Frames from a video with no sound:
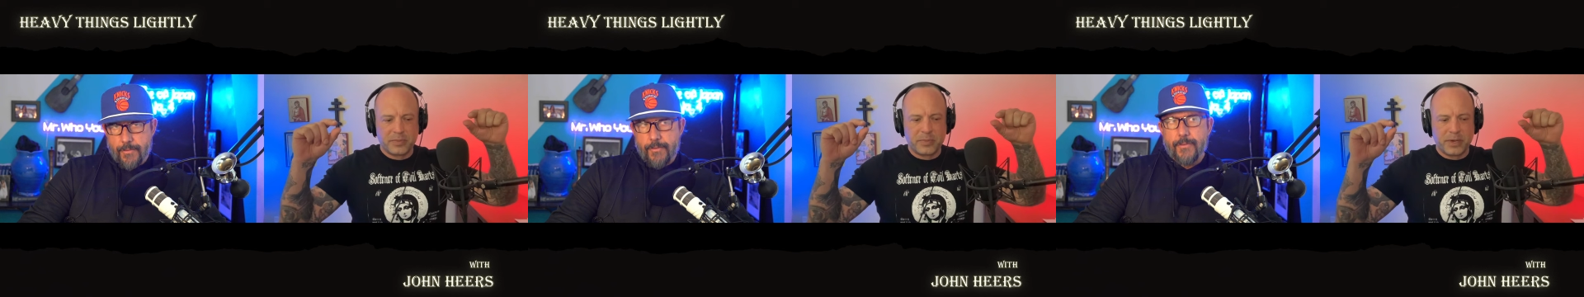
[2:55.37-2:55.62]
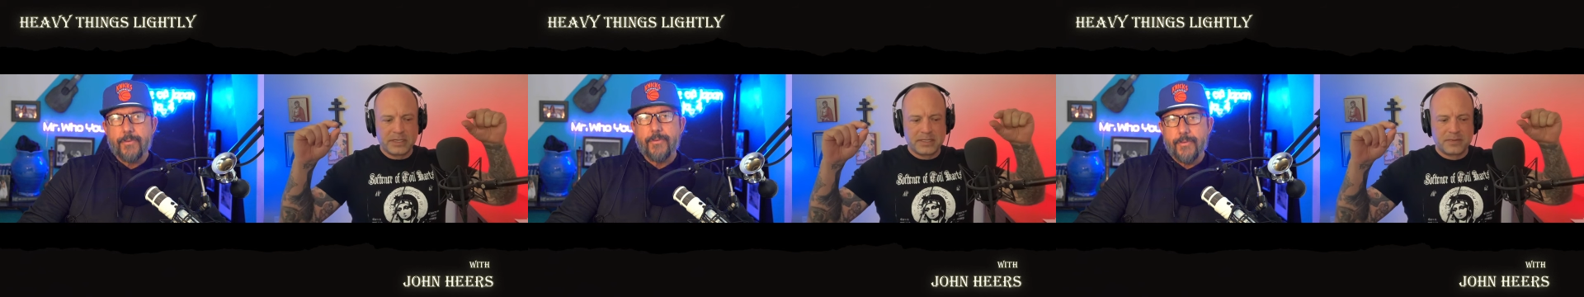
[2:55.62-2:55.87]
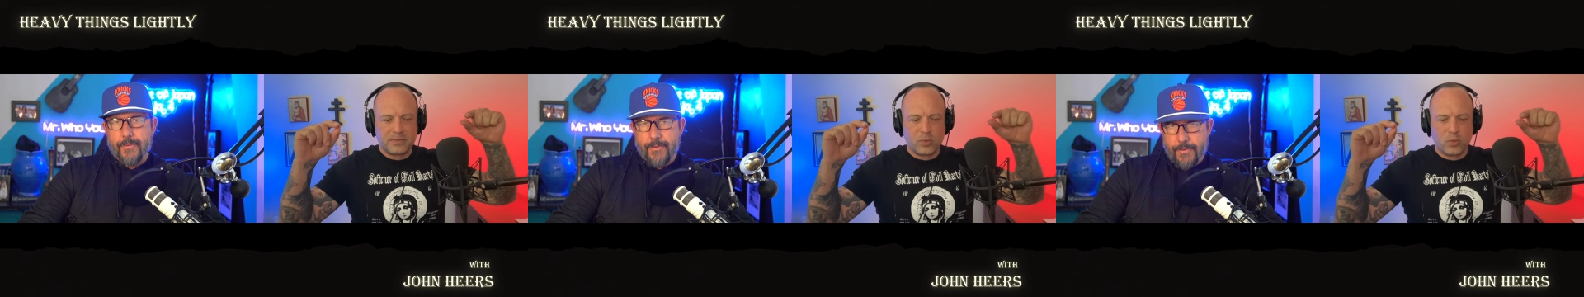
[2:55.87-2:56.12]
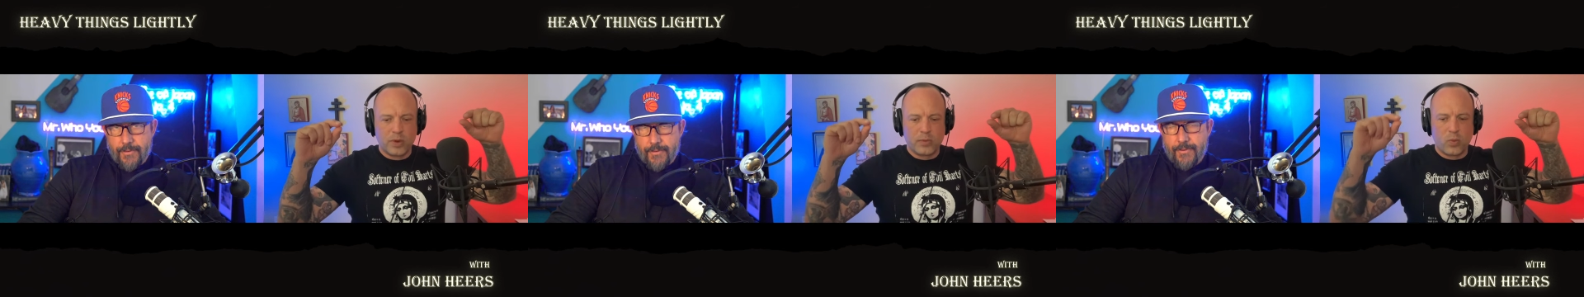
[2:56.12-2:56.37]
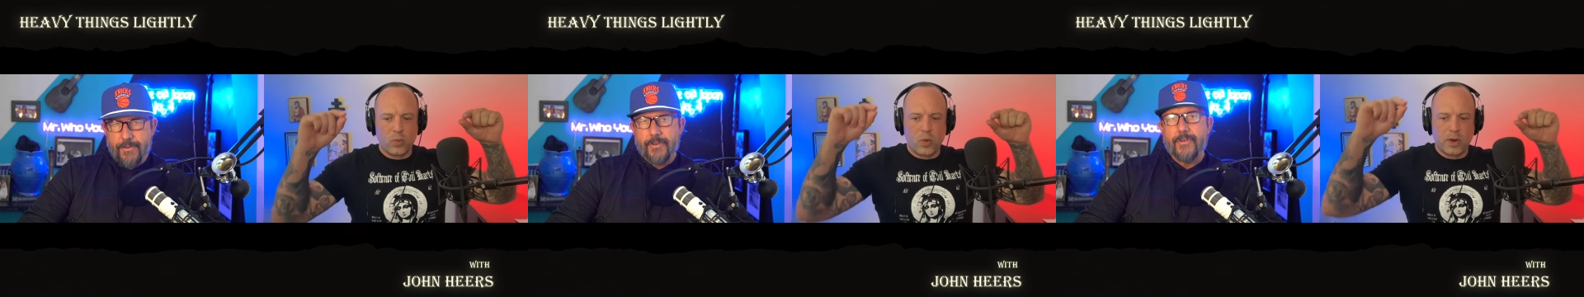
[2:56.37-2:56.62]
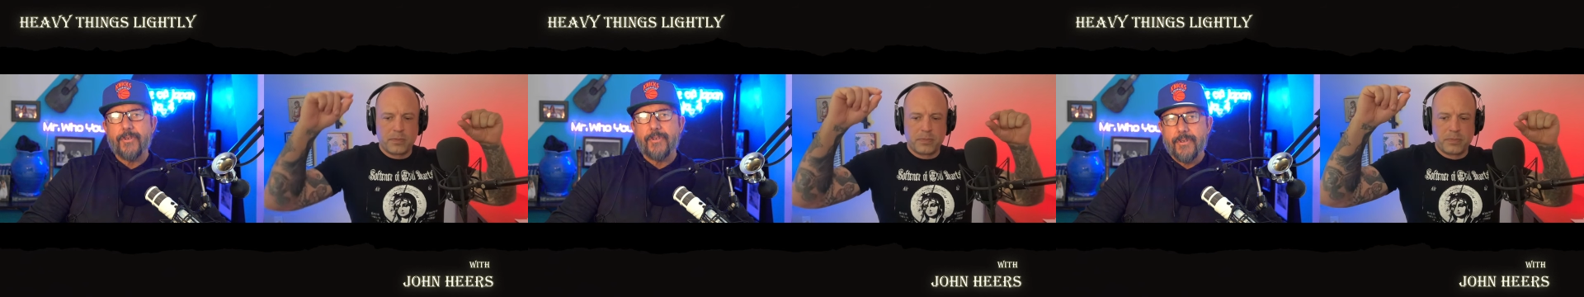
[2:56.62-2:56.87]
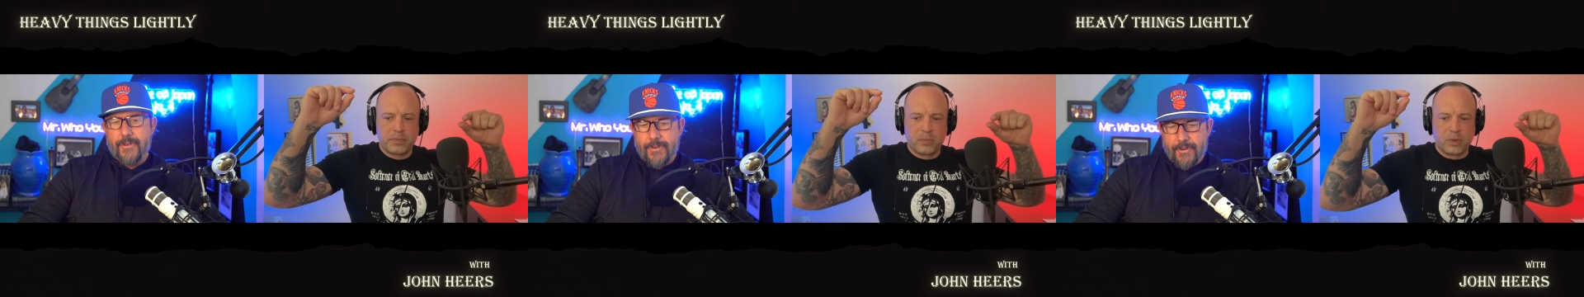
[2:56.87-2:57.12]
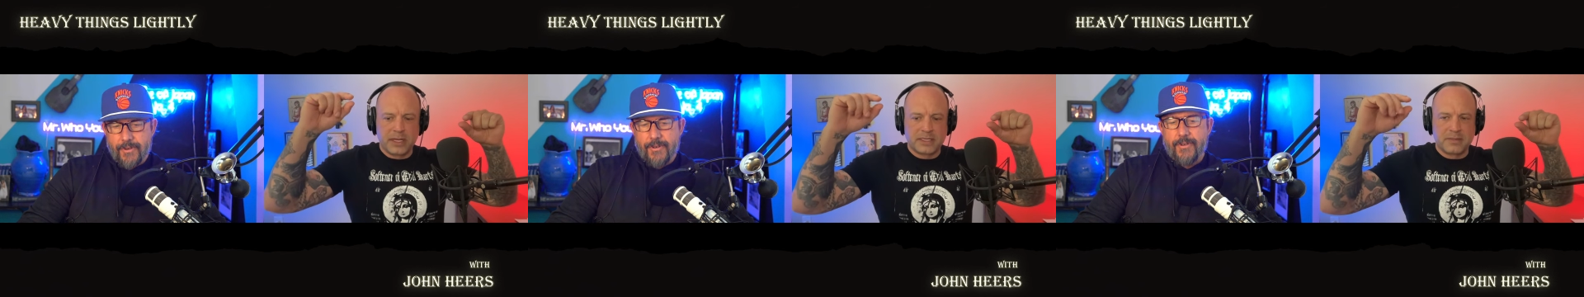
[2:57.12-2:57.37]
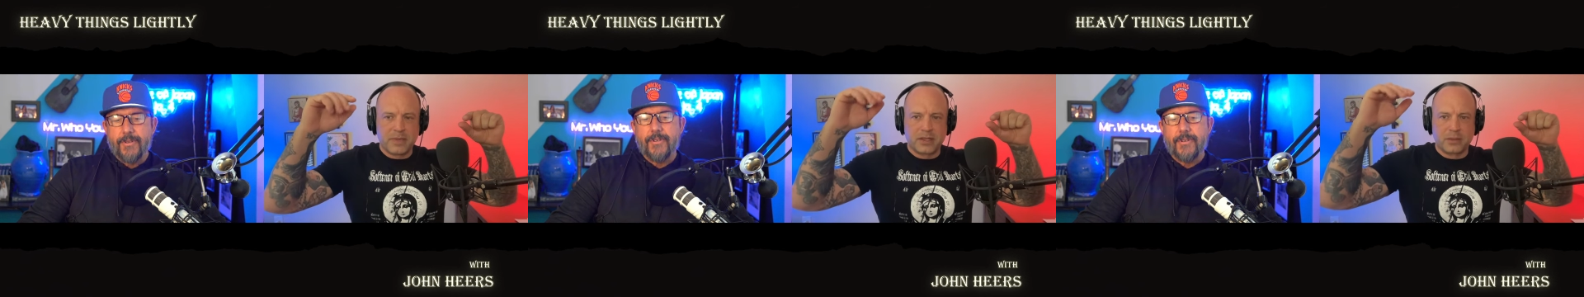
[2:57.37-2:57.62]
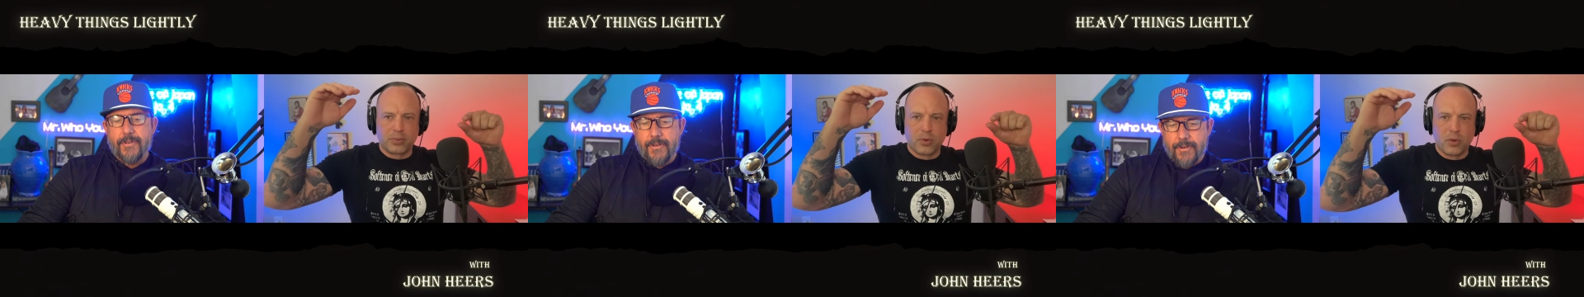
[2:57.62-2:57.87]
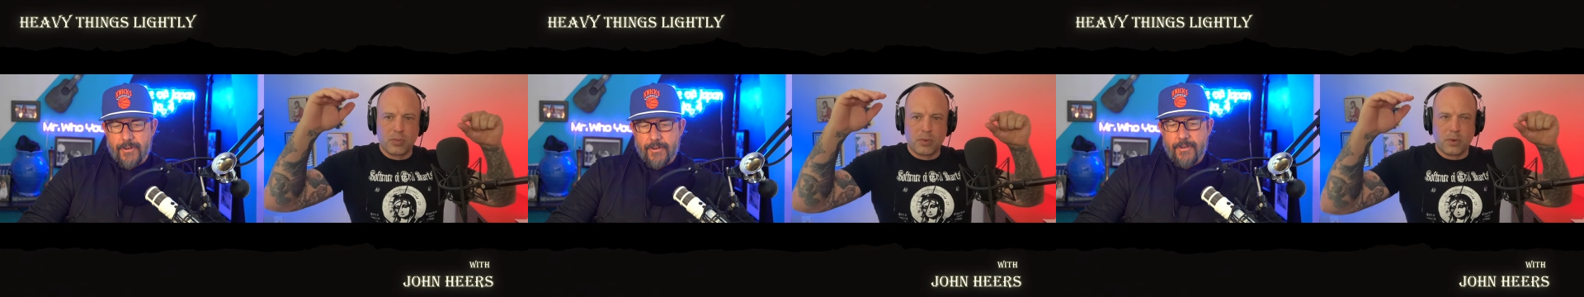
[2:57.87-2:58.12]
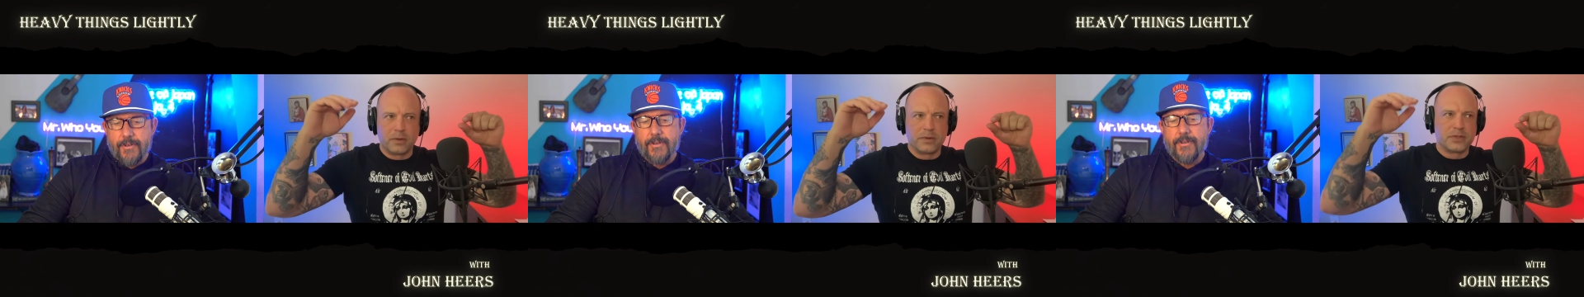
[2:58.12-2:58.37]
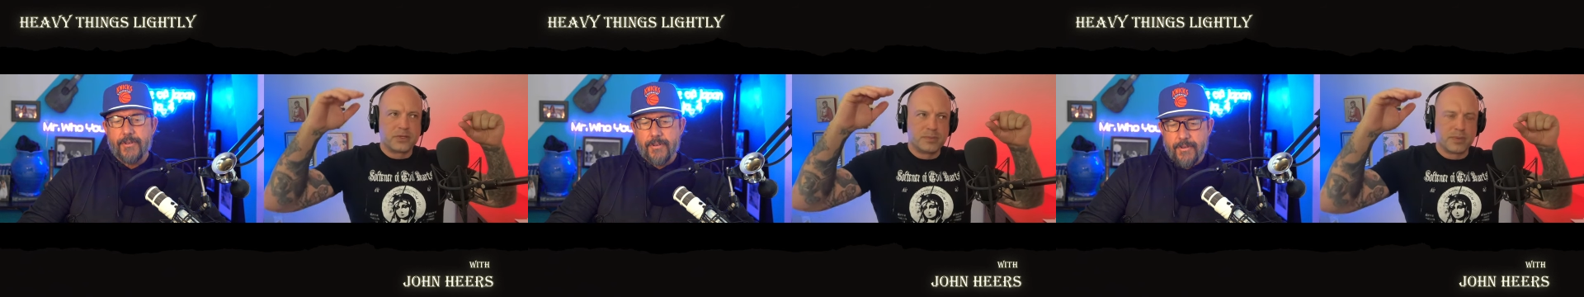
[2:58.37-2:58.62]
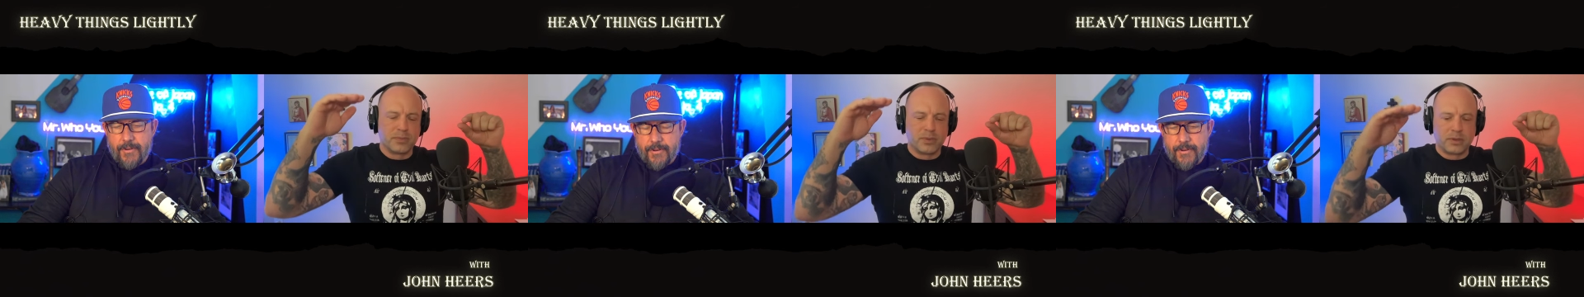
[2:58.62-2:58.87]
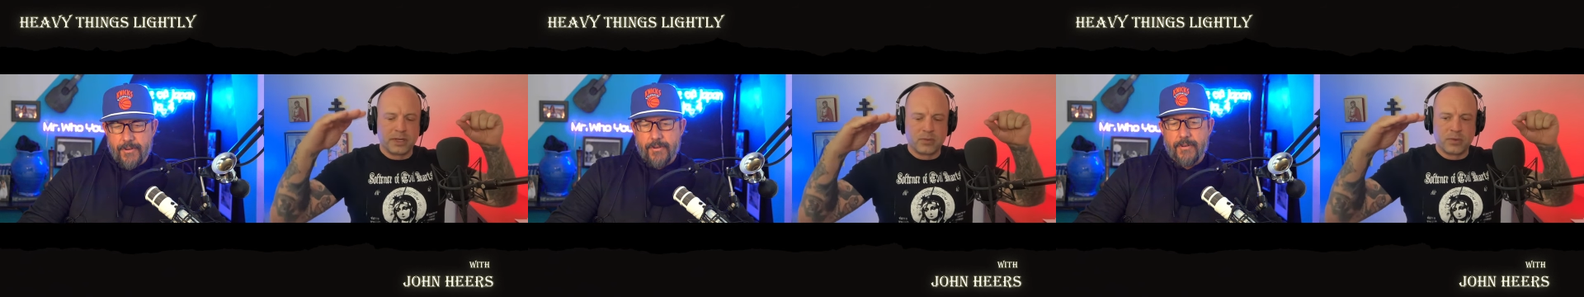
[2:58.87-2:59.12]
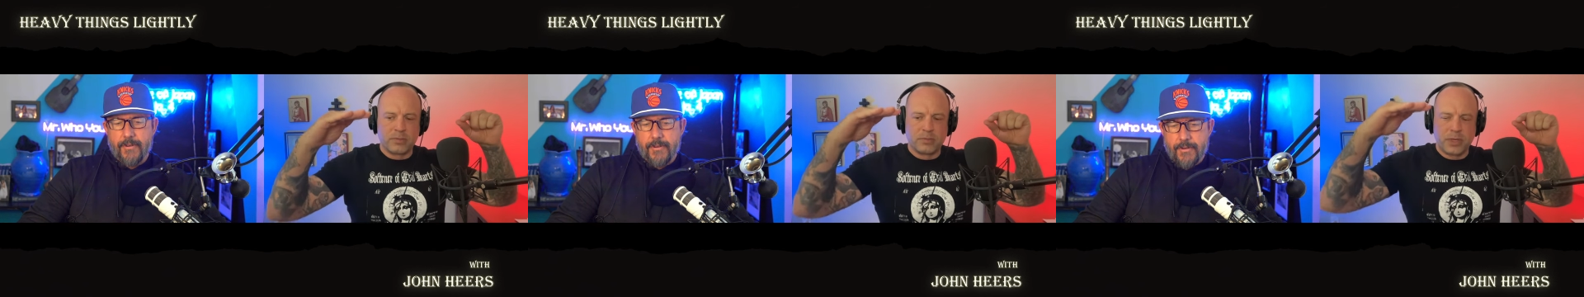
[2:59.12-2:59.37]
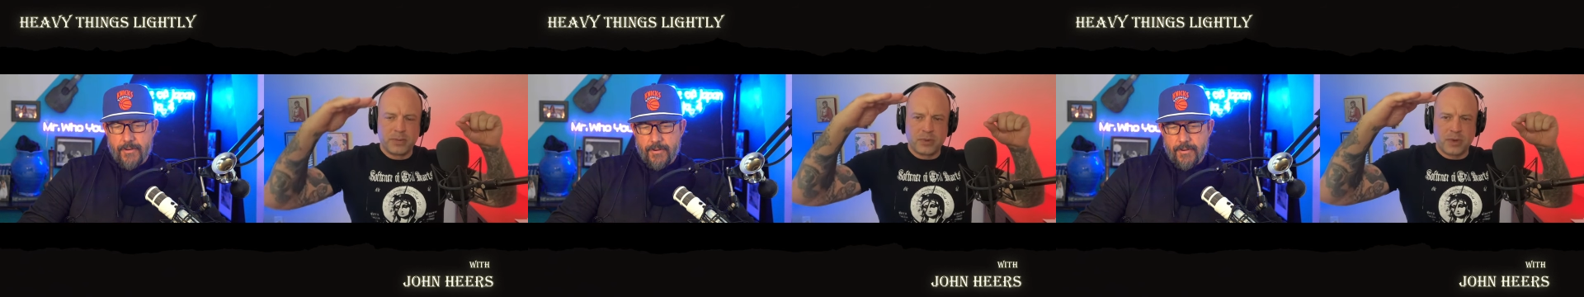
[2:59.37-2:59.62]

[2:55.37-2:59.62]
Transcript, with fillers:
Speaker 1: but when one like to make the Pro Bowl or the Super Bowl, like when